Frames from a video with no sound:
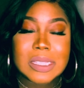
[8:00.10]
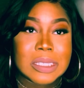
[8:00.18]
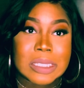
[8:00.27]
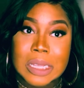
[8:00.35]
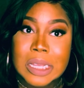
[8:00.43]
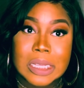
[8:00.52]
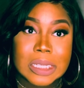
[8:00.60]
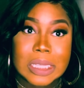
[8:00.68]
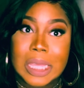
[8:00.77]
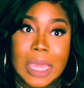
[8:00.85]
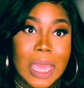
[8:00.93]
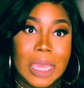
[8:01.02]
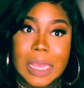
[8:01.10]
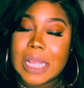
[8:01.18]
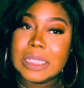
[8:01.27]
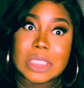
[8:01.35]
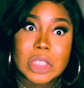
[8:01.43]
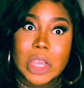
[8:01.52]
stuck. He can't get
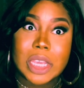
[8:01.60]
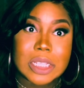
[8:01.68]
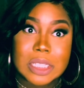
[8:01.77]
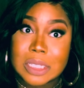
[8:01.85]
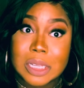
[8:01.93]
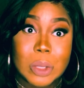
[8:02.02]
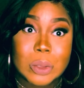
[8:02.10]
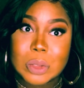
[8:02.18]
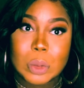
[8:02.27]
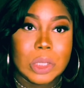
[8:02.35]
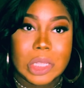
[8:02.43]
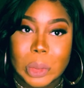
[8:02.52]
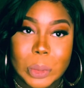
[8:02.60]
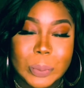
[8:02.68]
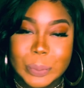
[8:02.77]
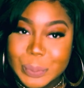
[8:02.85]
out the chair because his clothes too little.